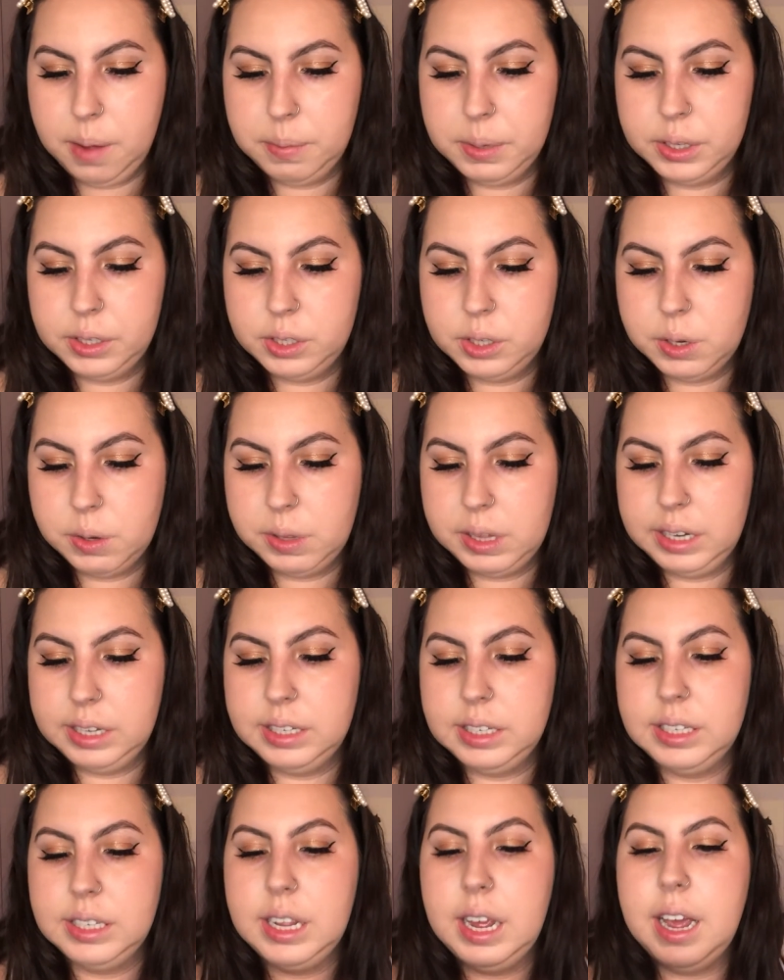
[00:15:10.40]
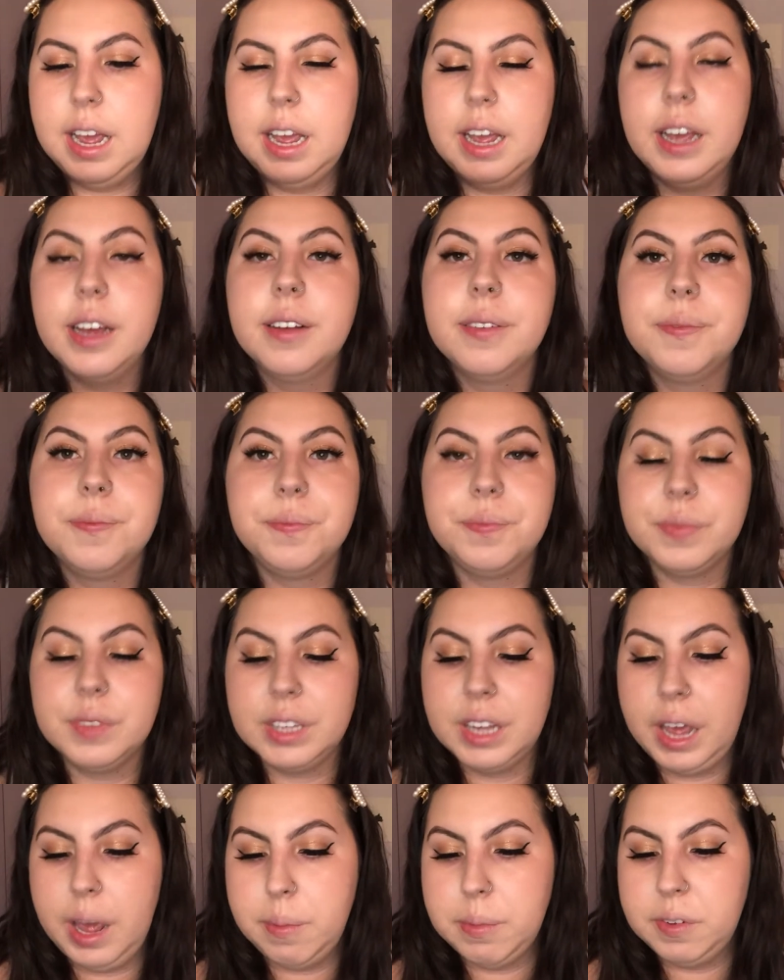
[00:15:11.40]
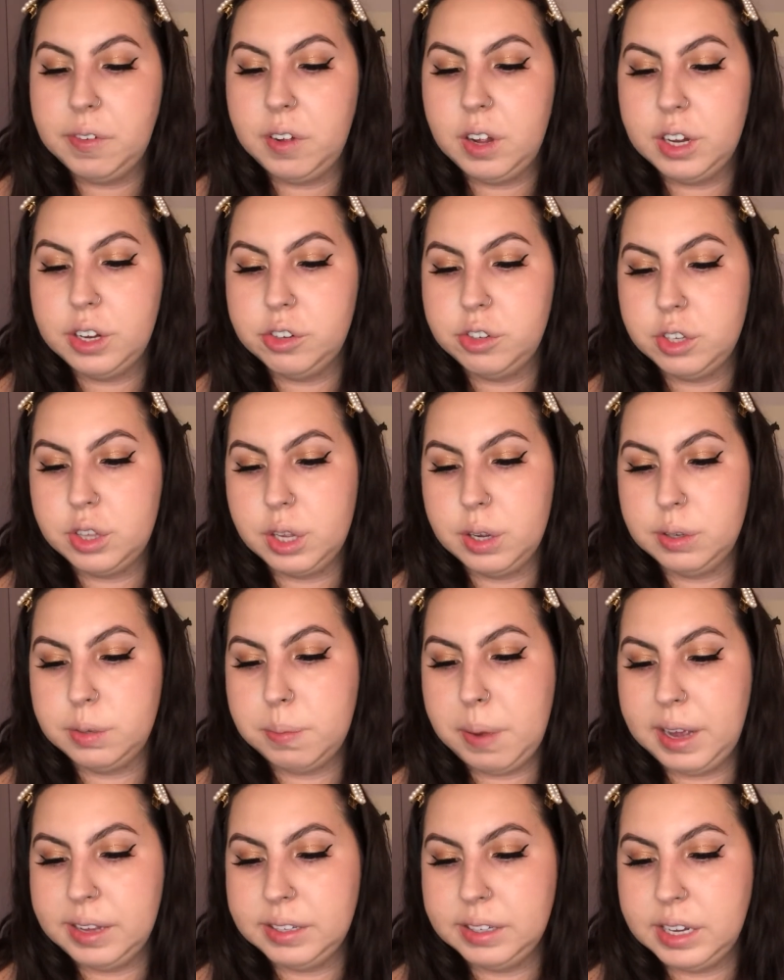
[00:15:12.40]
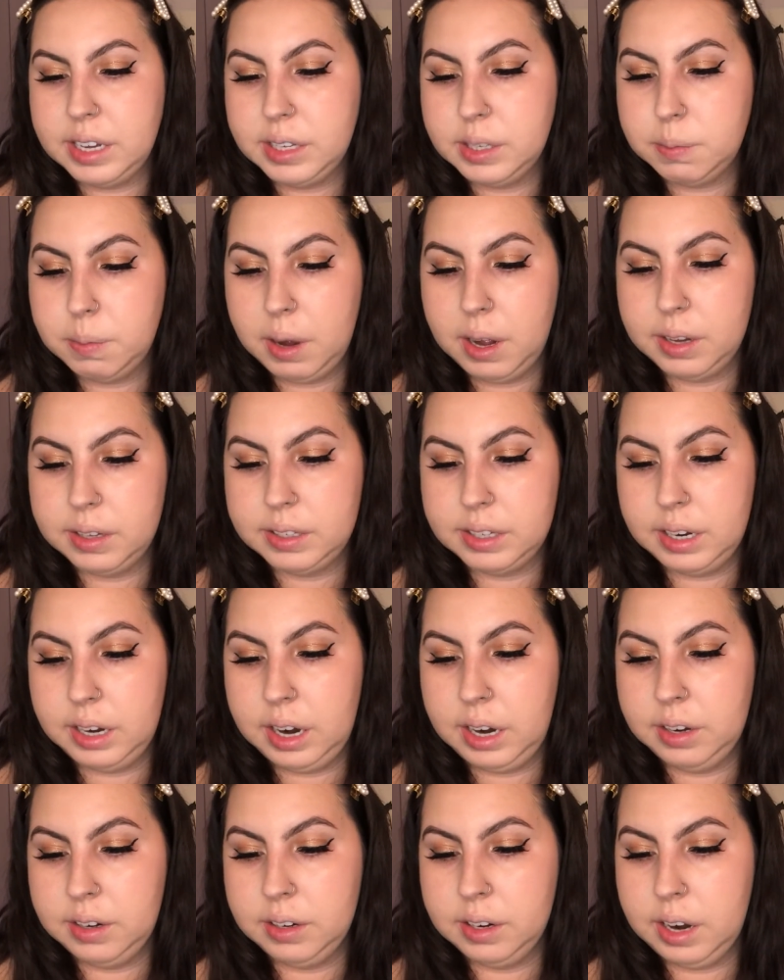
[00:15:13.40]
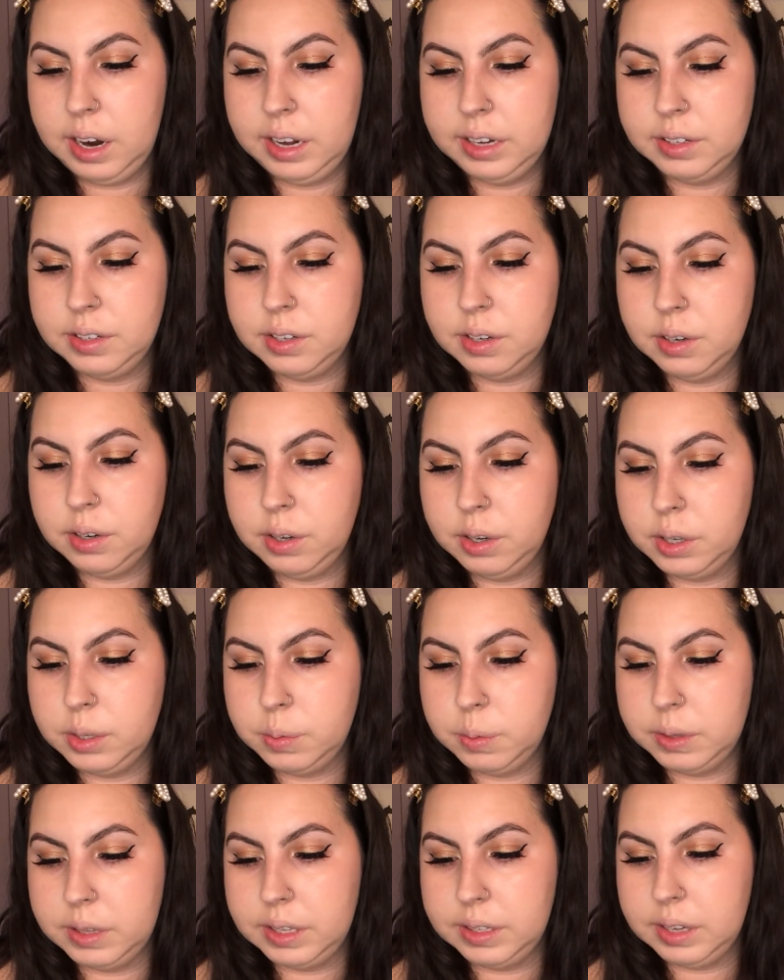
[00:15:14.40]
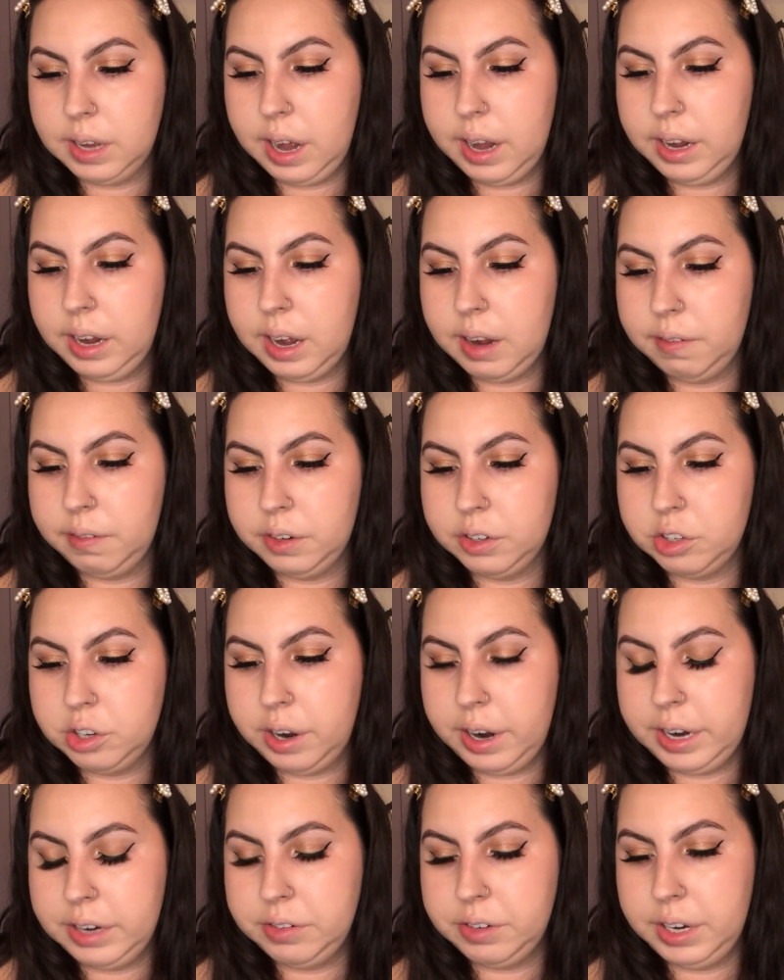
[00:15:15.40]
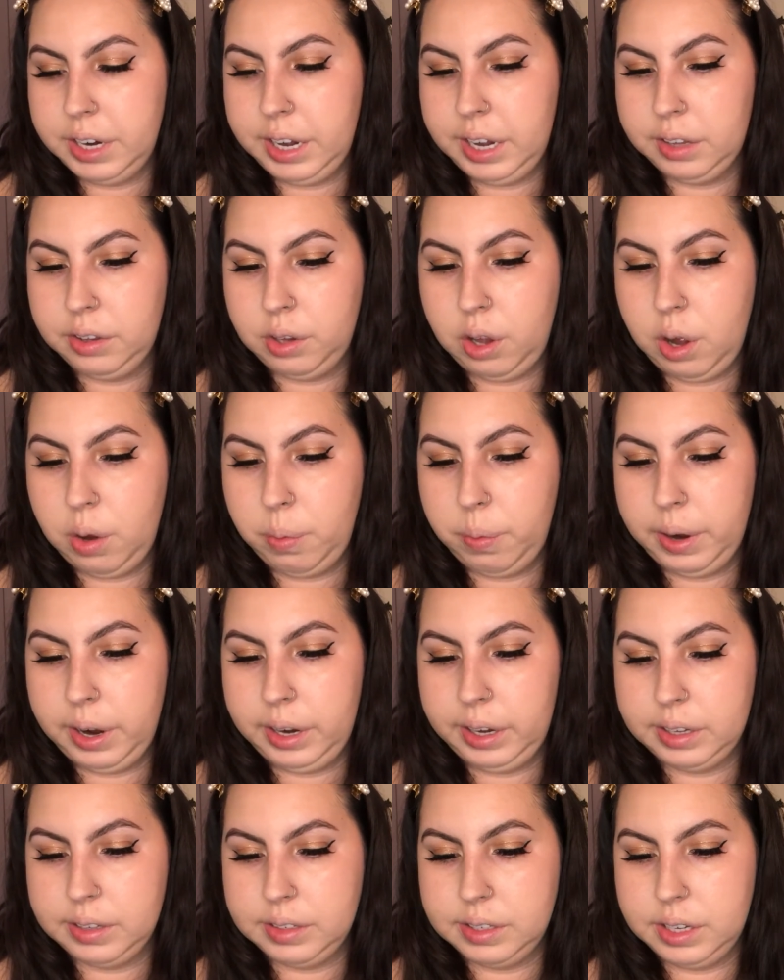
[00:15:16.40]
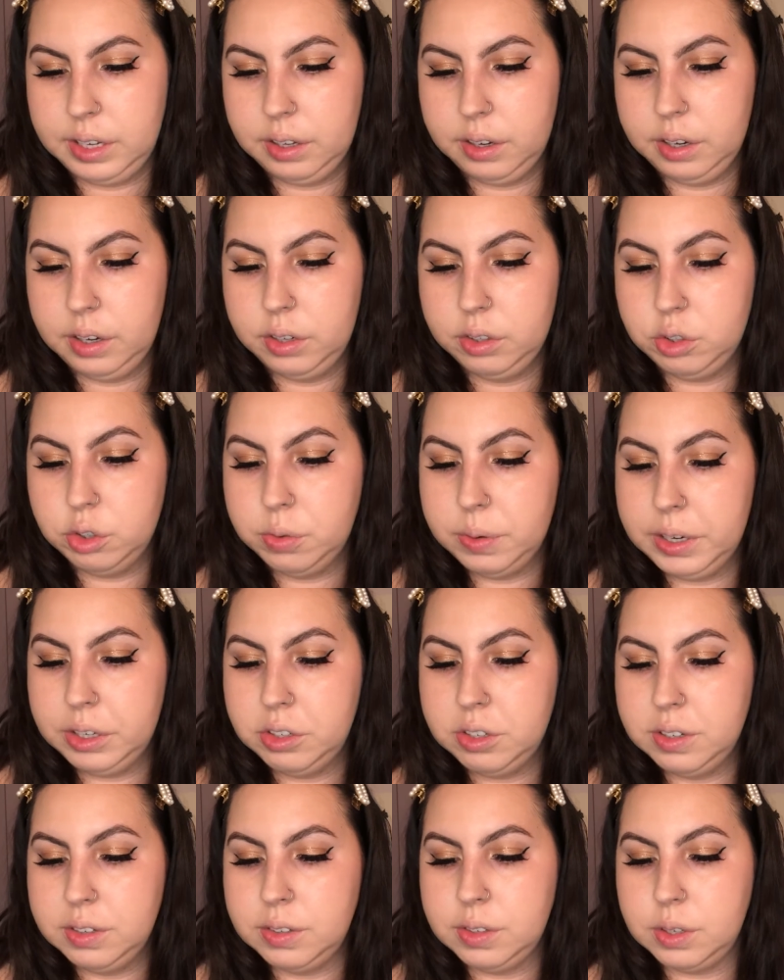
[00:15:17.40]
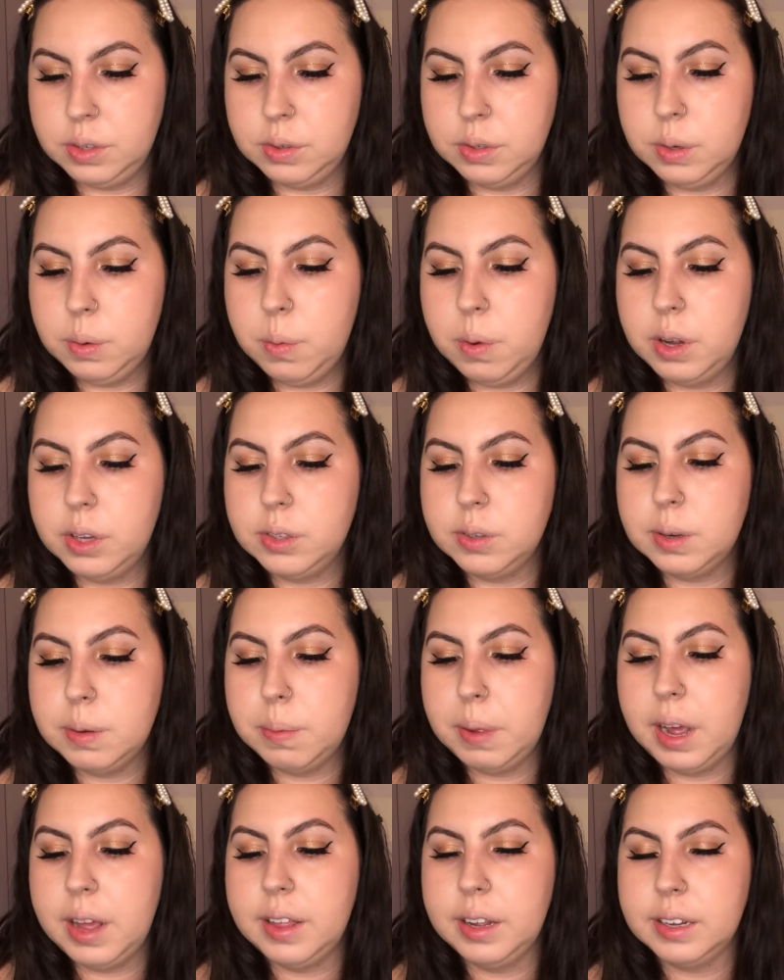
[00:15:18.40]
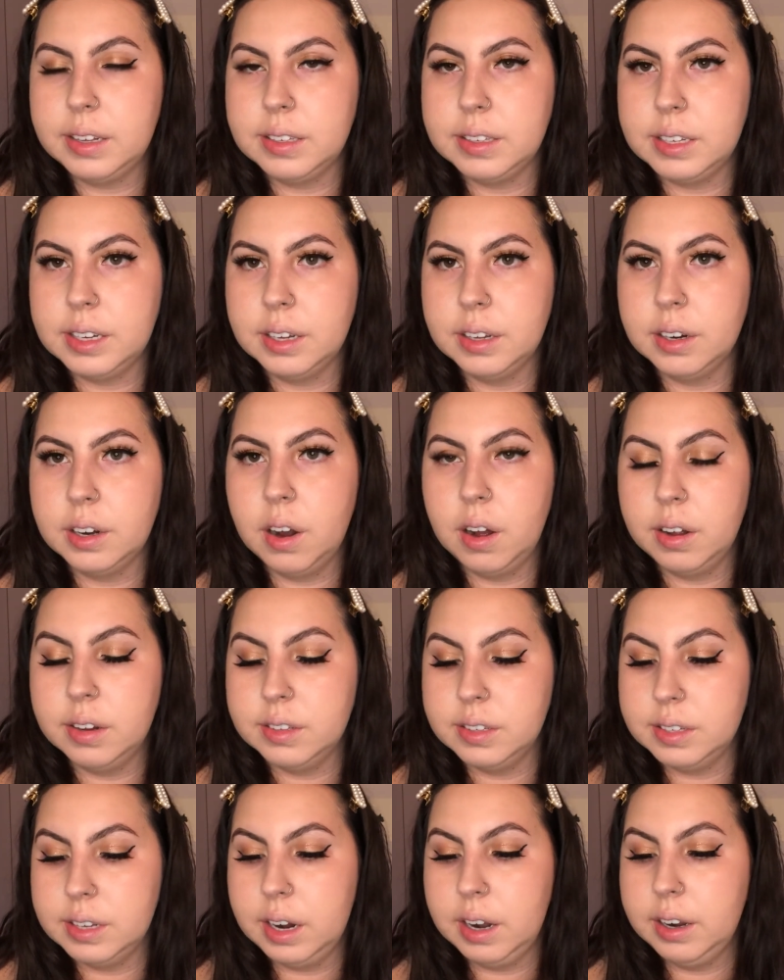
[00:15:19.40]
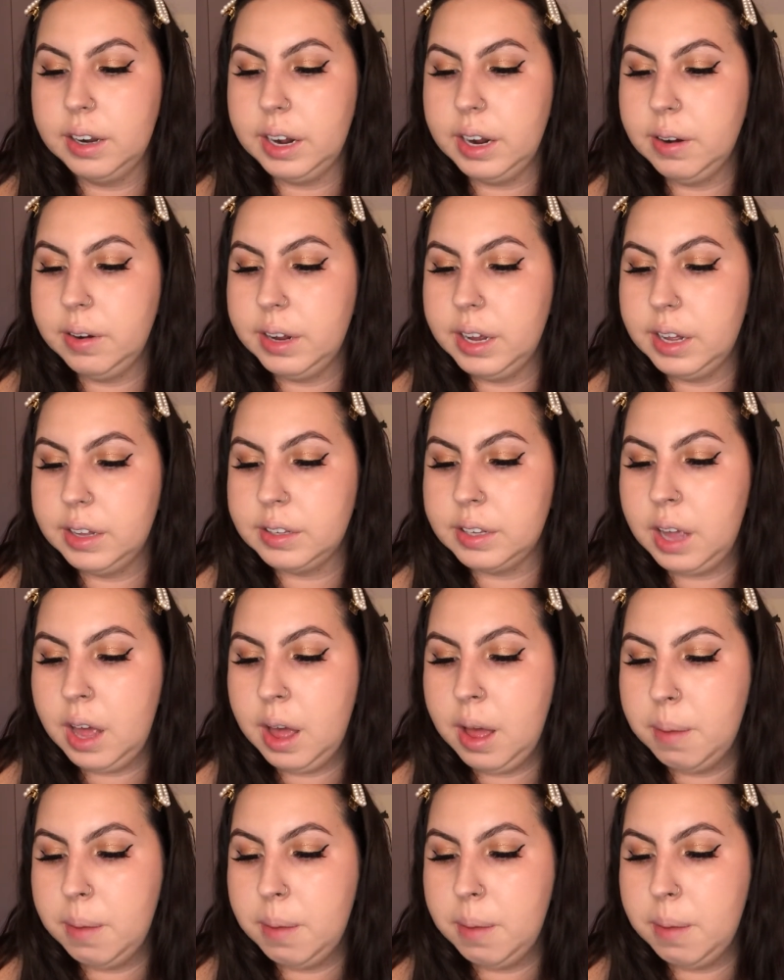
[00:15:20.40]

So they say camouflage those pesky spots and under eye circles with this high coverage, hydrating, and long wearing concealer. Directions: use a wand to apply the concealer on desired areas.